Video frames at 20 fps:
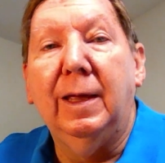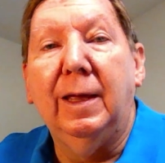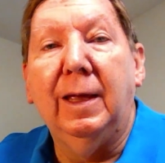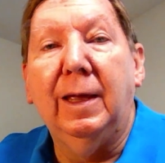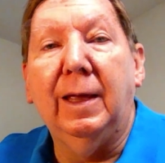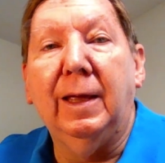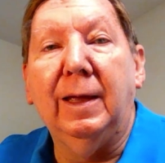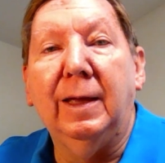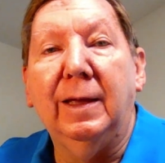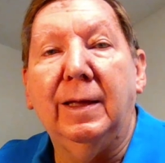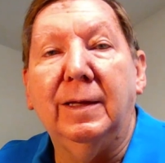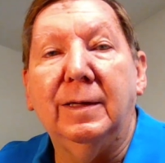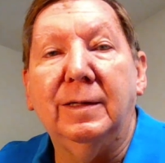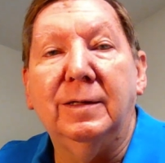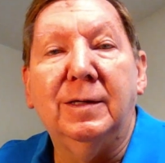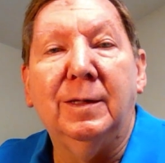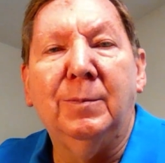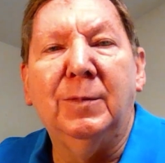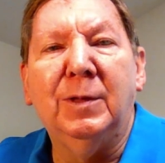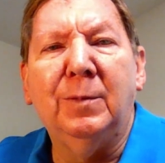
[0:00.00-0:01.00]
And
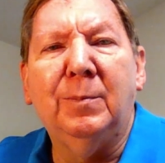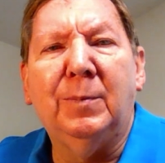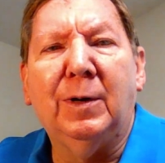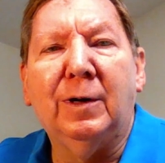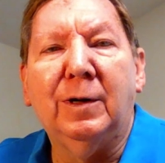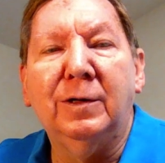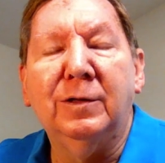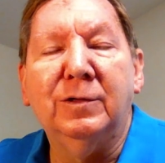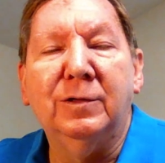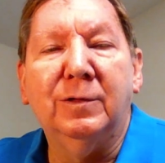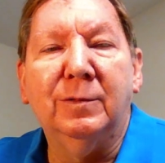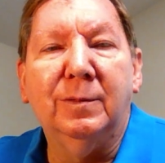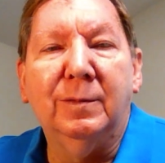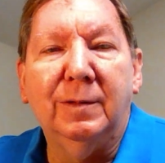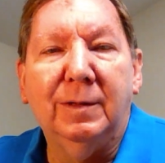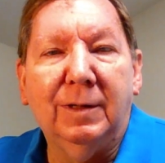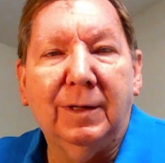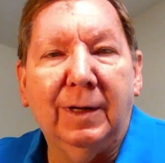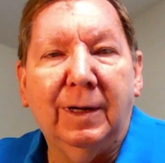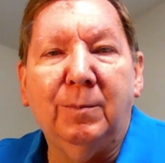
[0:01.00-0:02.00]
some of the parts
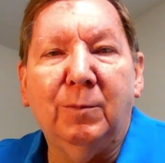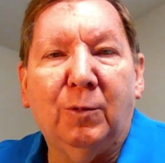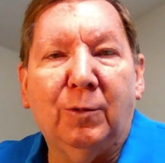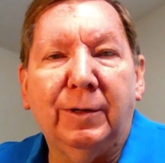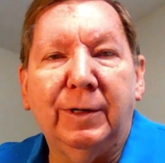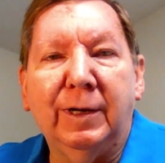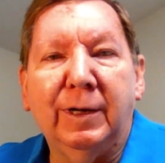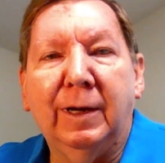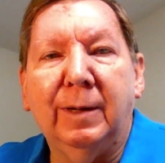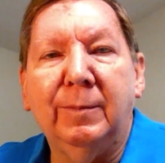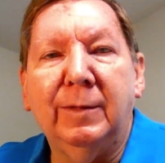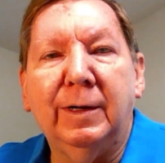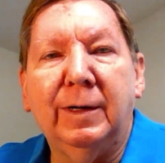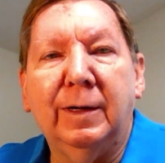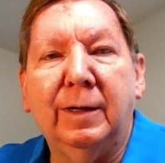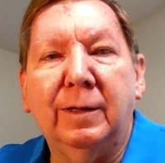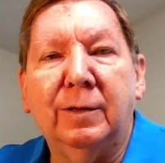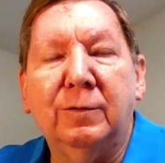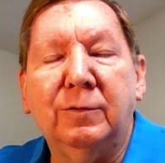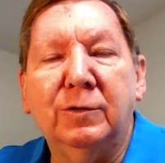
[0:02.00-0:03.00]
take more time than
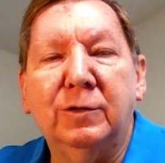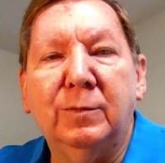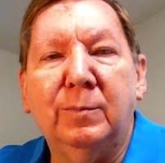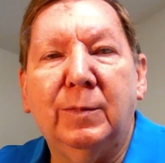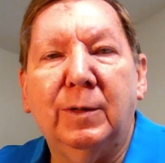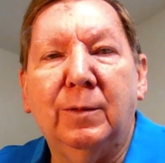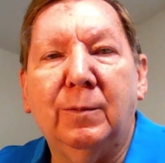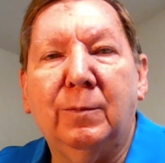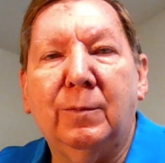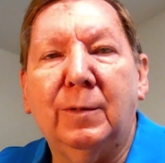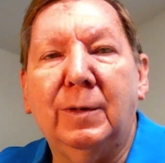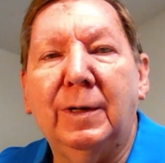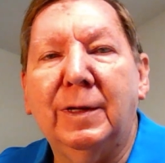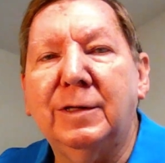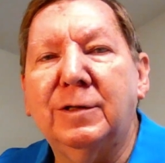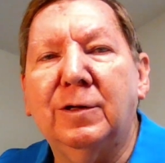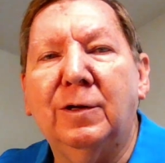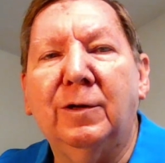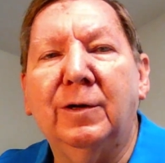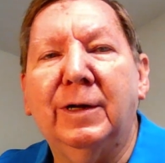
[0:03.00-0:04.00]
others, but
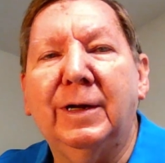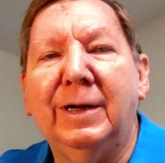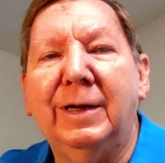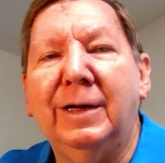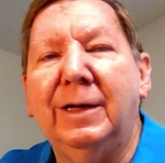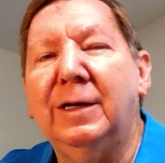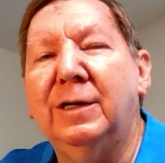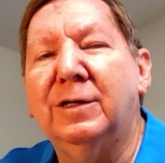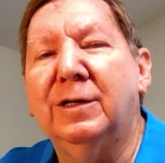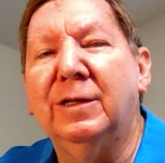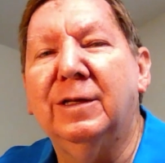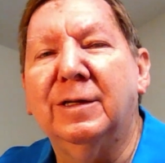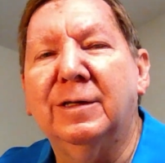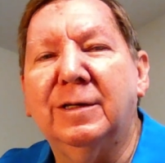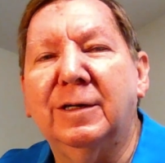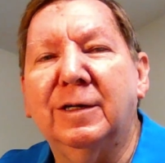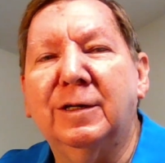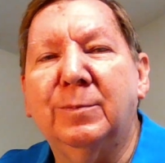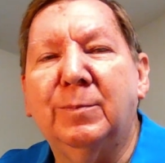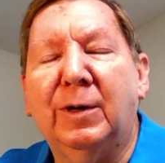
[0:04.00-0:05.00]
let's look at each of the
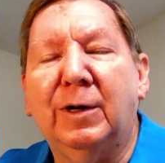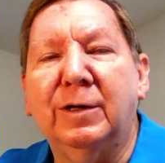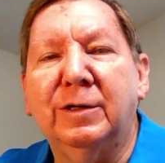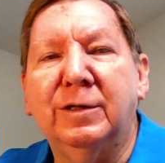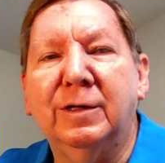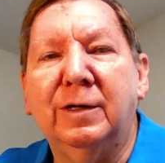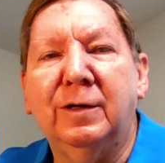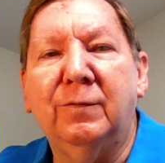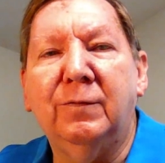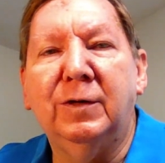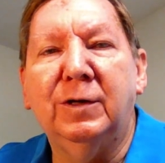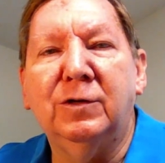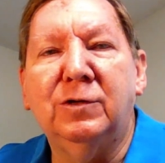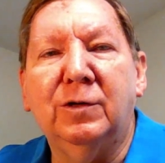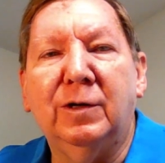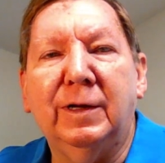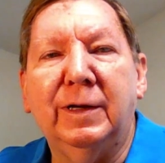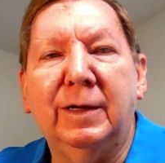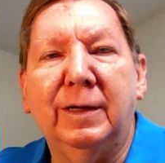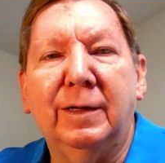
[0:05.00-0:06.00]
6 parts individually.